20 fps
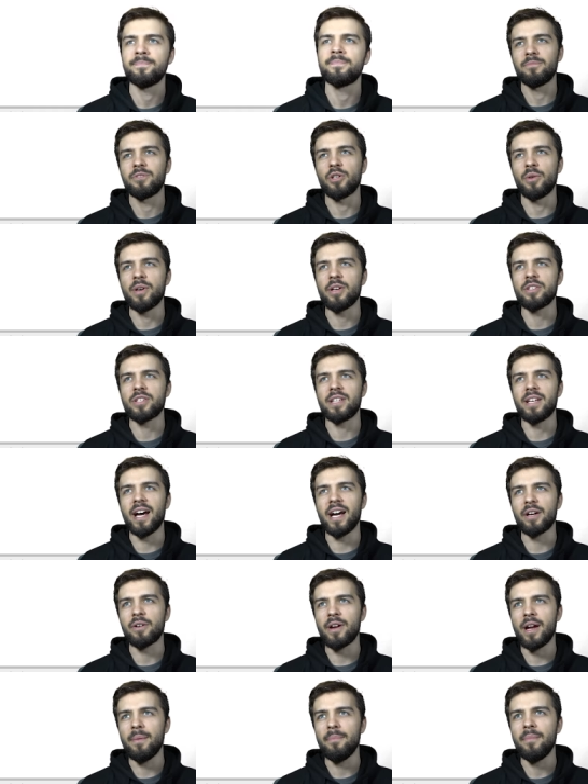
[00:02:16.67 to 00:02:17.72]
So here's a
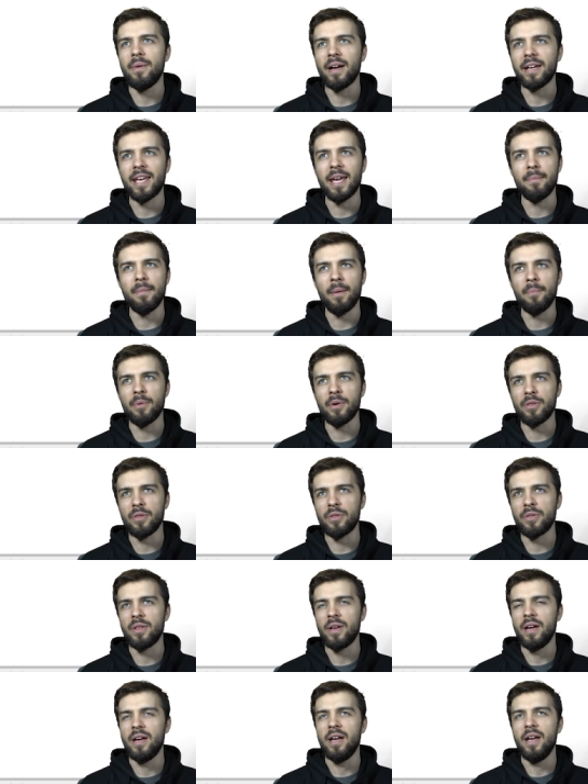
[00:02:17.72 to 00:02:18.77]
diagram I came up
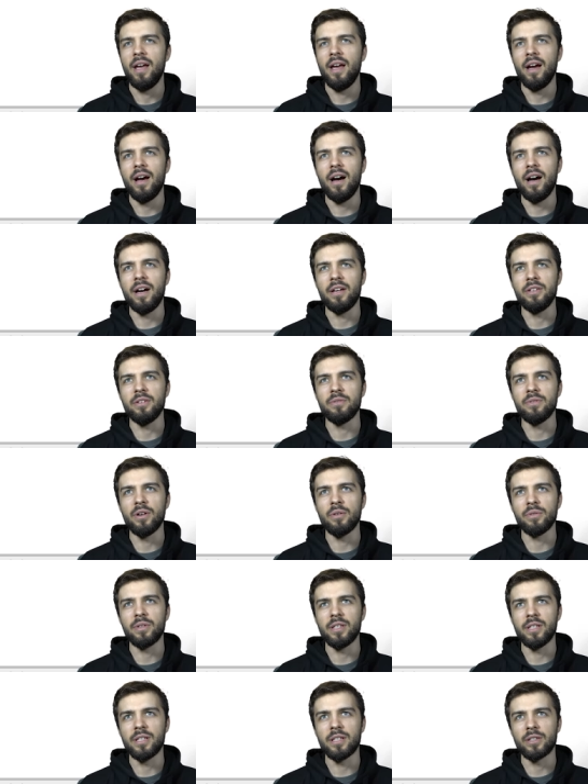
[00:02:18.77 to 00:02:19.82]
with. Uh, you
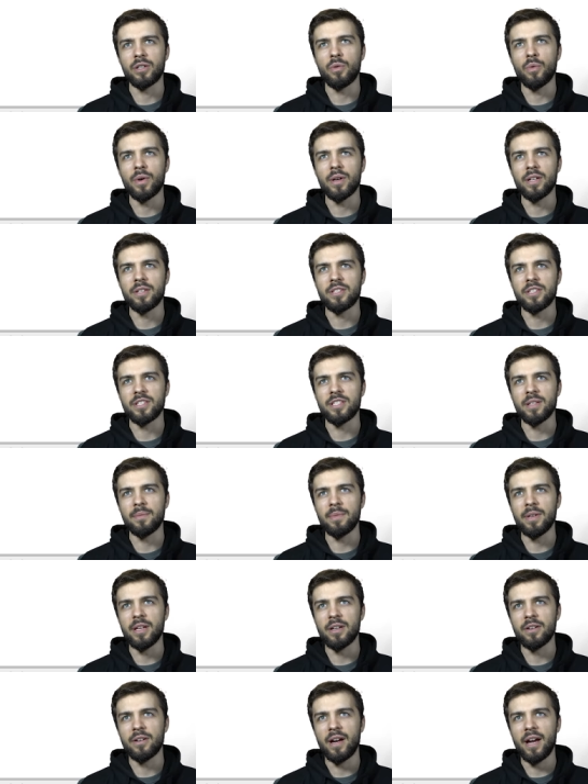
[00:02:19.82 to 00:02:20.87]
note the coordinate system
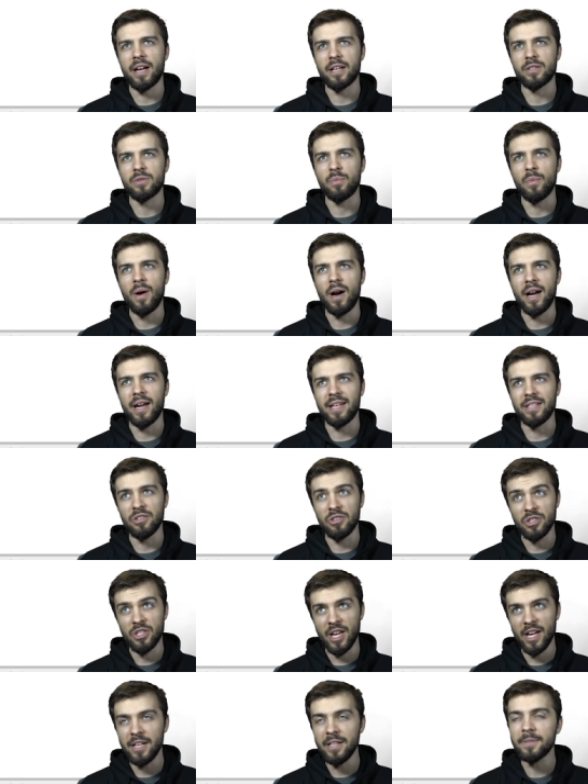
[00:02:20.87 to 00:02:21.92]
here, x, y, and
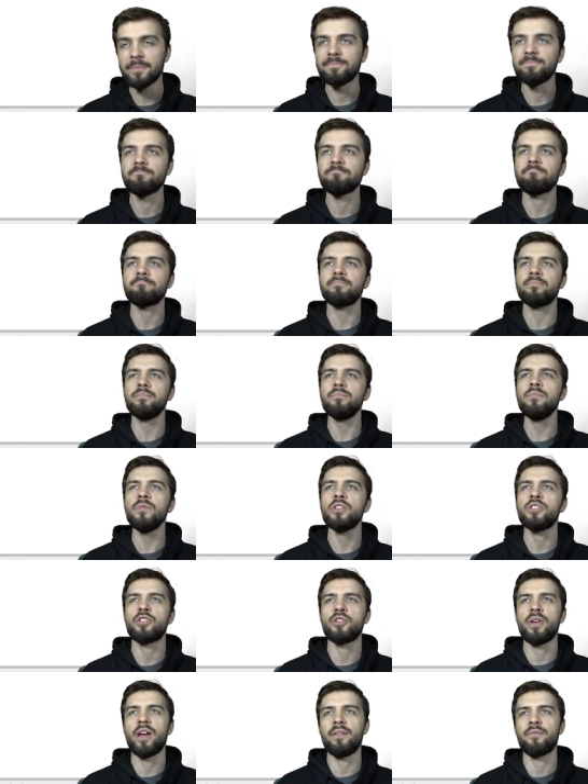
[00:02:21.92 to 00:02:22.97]
z.
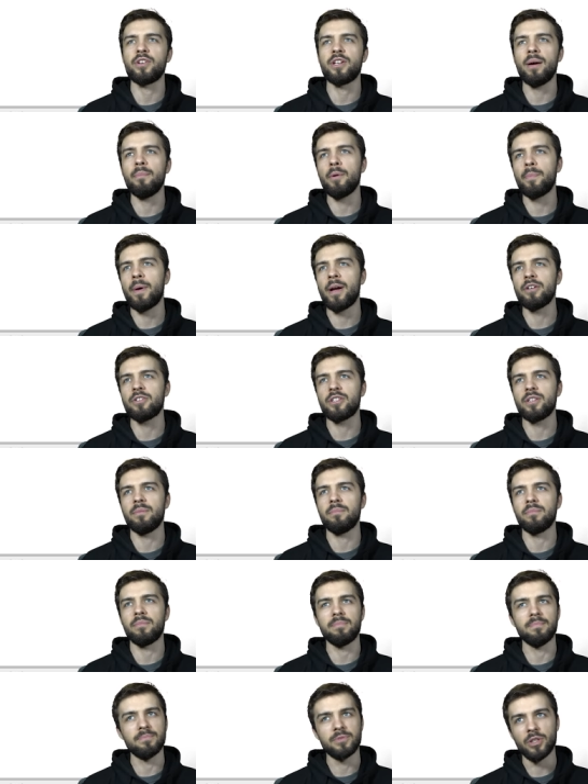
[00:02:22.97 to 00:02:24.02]
So you have your double
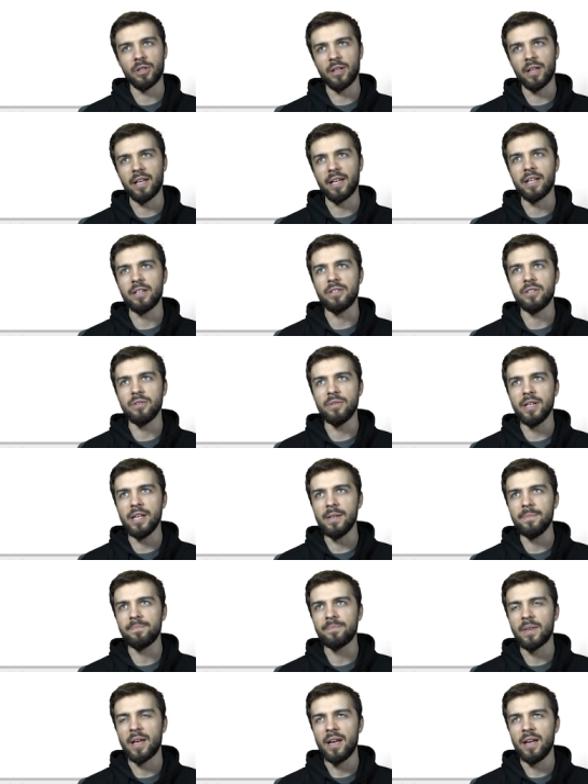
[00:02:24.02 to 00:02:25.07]
pendulum sort of like in two
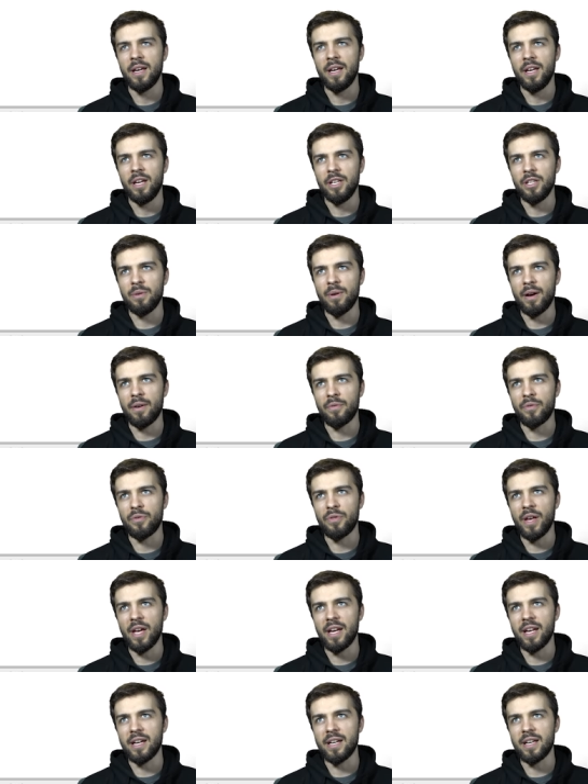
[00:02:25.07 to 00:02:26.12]
D. You have
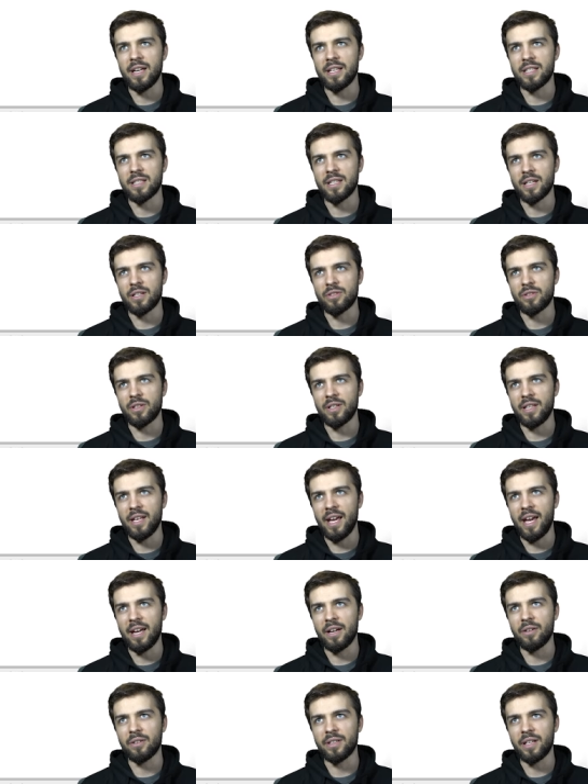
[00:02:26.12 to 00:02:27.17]
theta as like sort of the
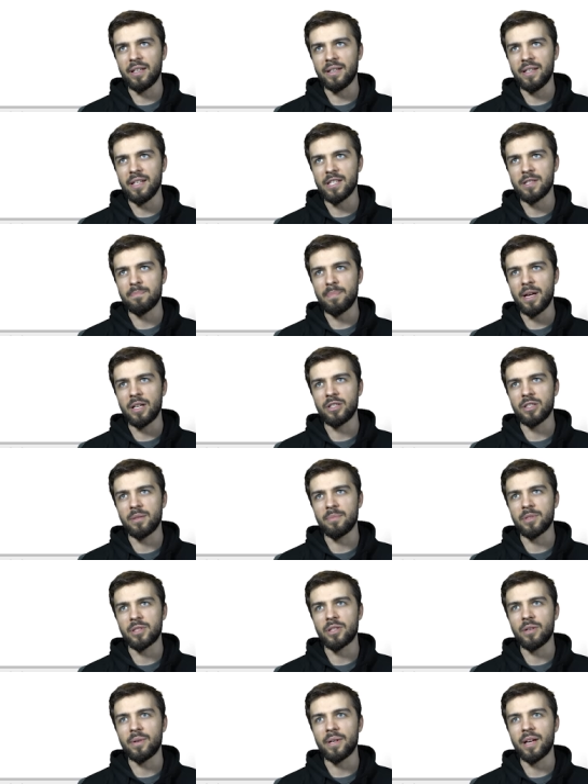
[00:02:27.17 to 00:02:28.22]
angle that this pendulum
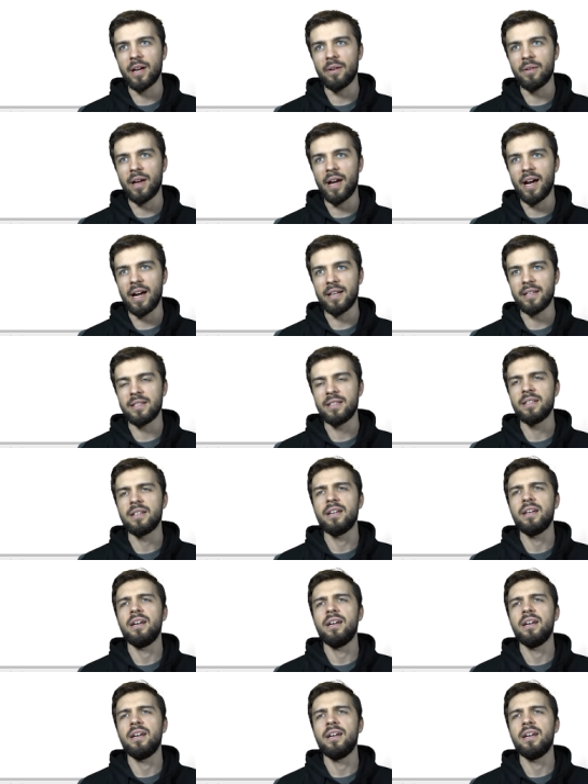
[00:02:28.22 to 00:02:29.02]
is going out at.